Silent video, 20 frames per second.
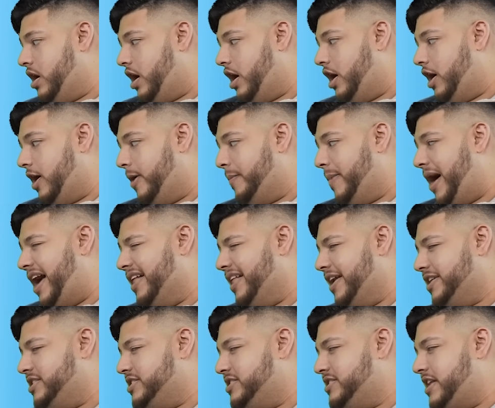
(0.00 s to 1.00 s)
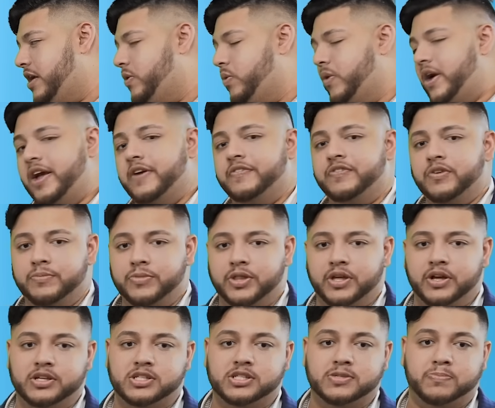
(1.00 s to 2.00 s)
I like to stay away from
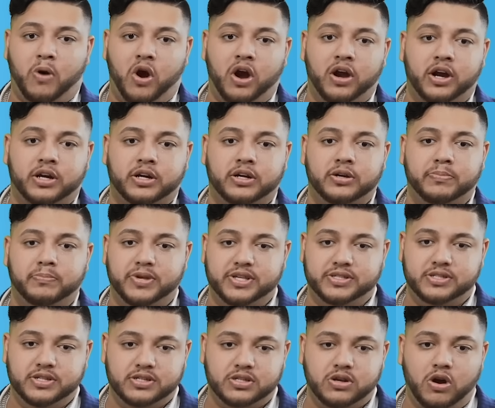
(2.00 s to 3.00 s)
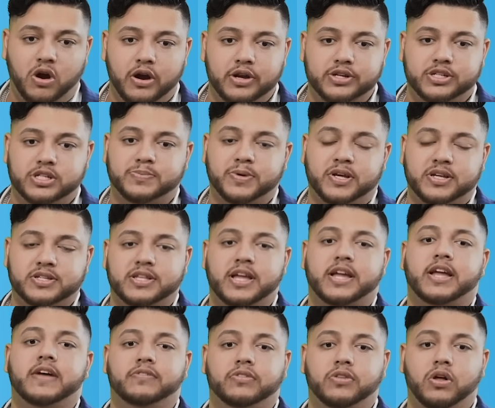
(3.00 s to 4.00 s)
the Spark business card just because they
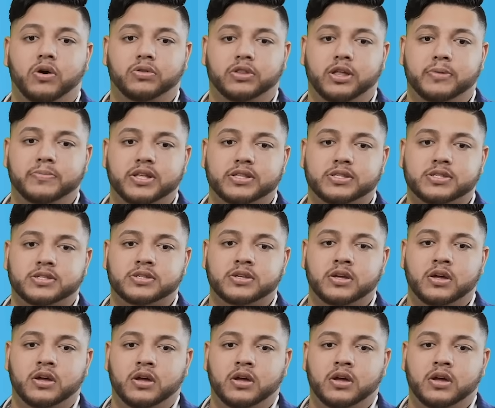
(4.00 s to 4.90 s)
give low limits.